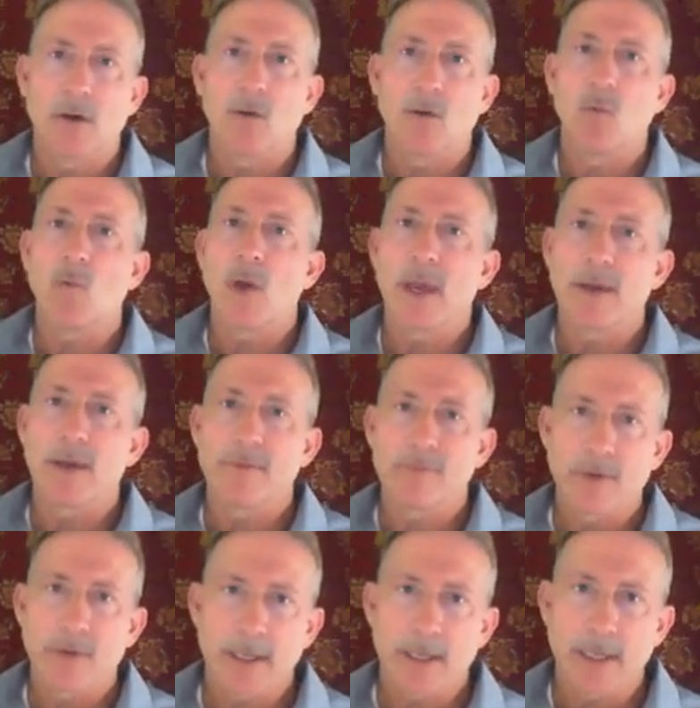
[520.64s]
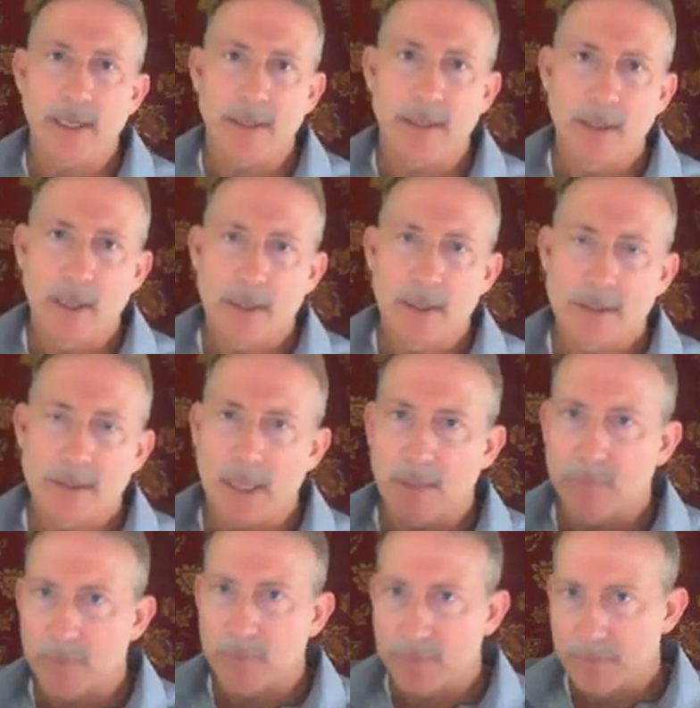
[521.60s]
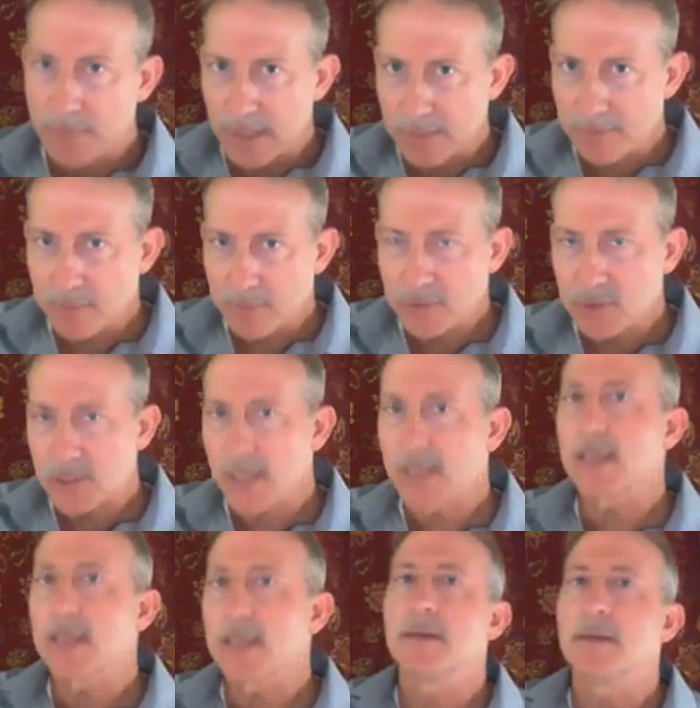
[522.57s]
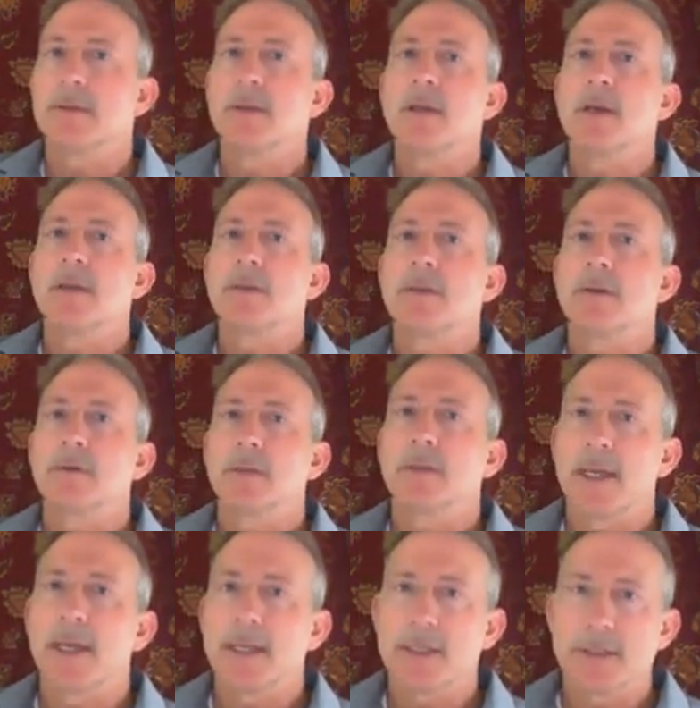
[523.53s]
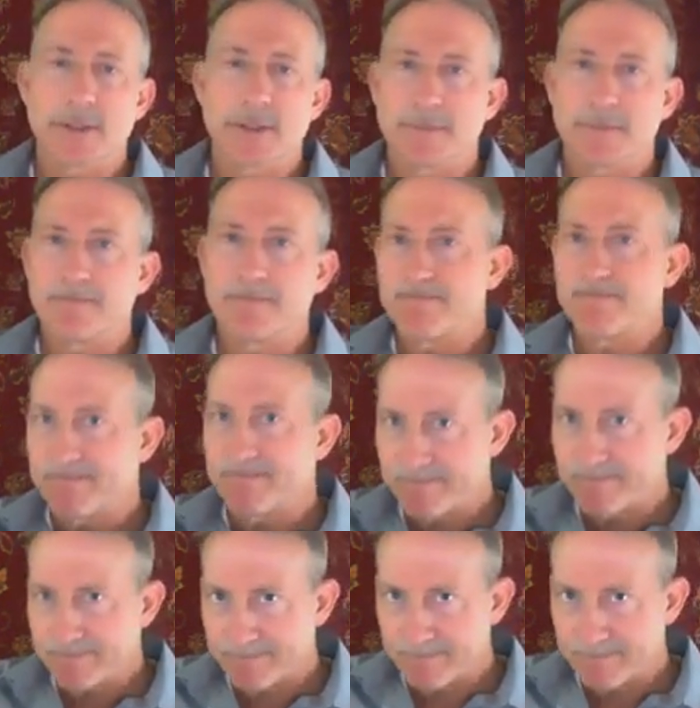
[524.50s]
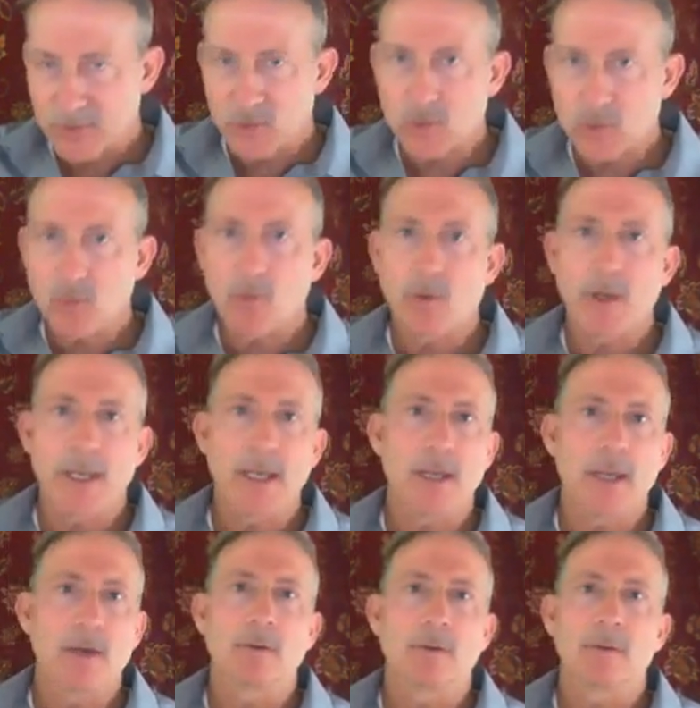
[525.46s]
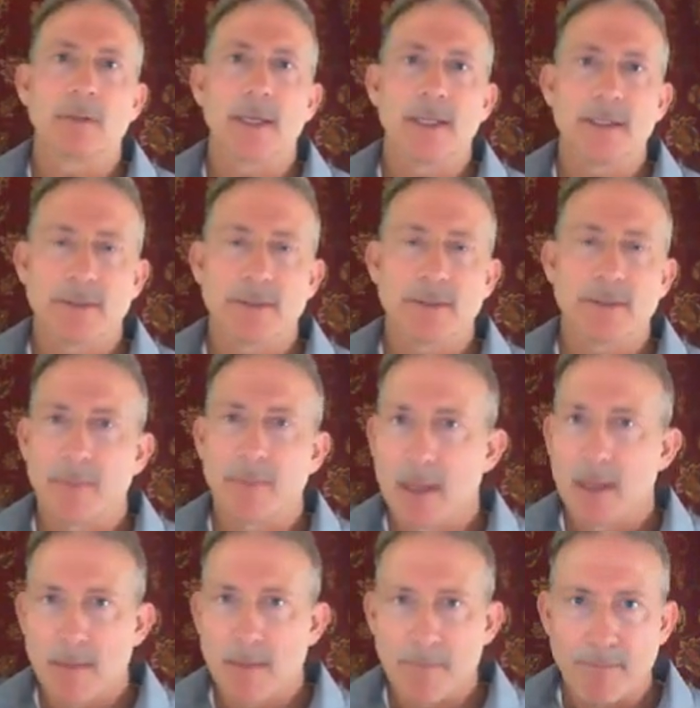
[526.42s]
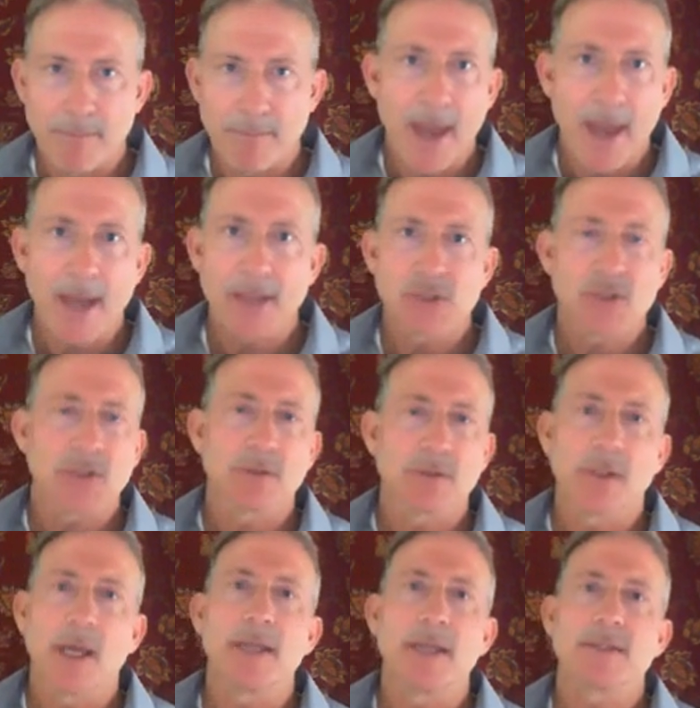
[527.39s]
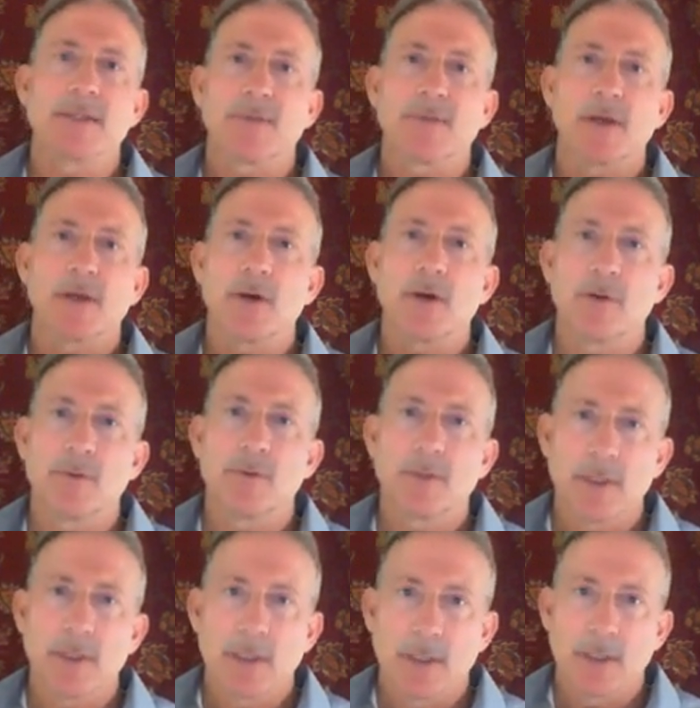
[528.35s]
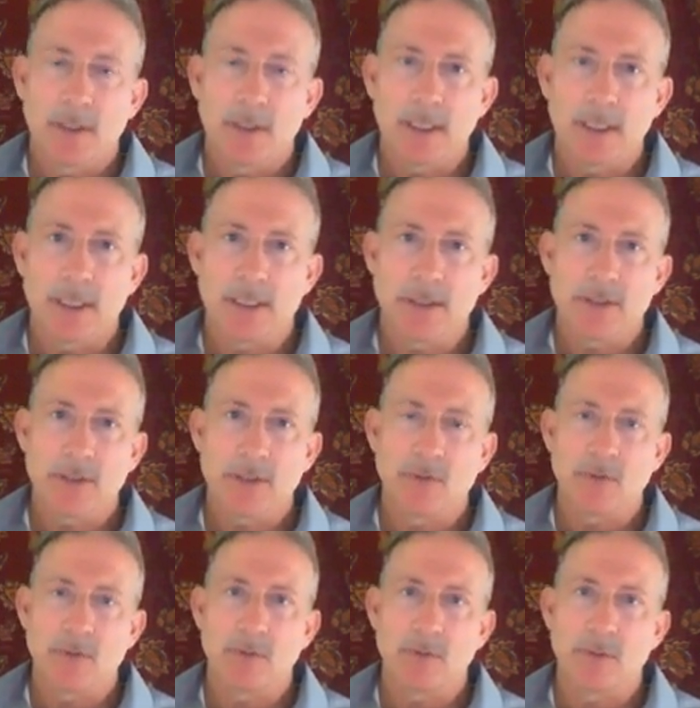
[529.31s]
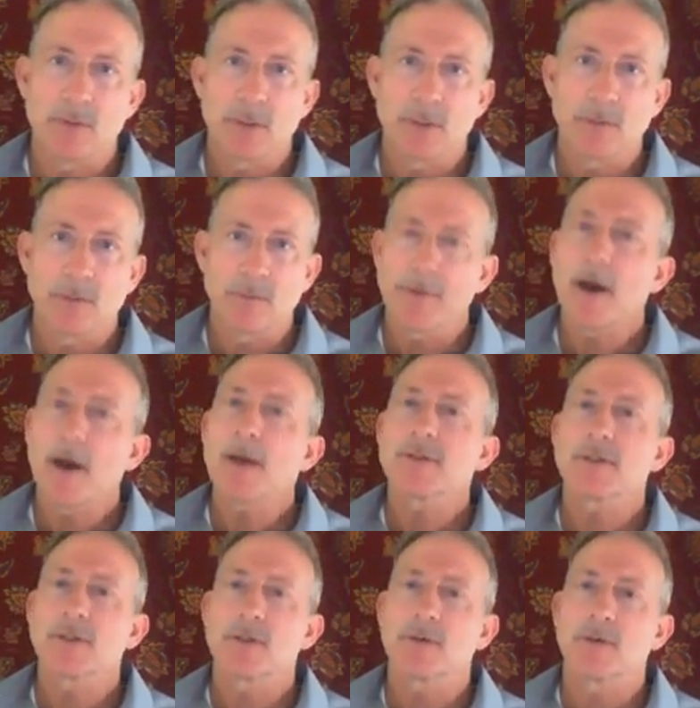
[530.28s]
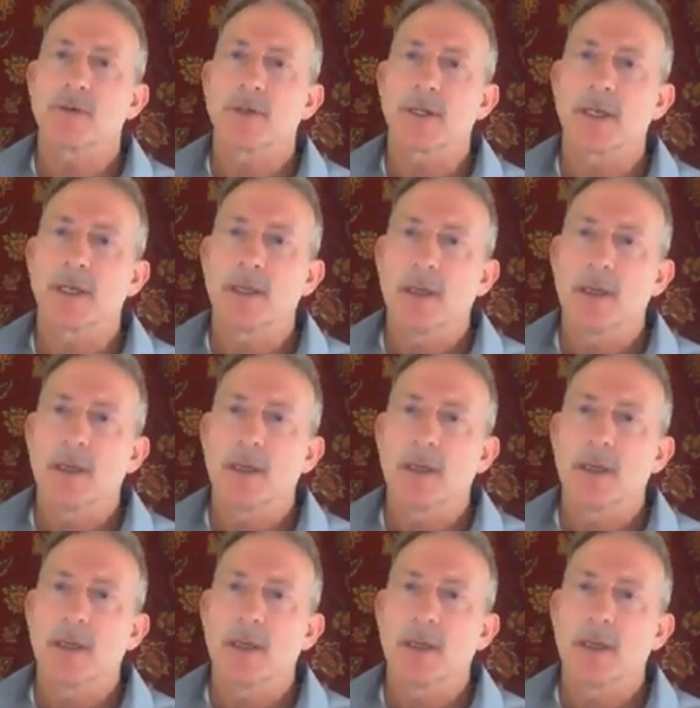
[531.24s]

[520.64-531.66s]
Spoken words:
way of working so that when people check in their latest story or latest batch lines of code into the repository,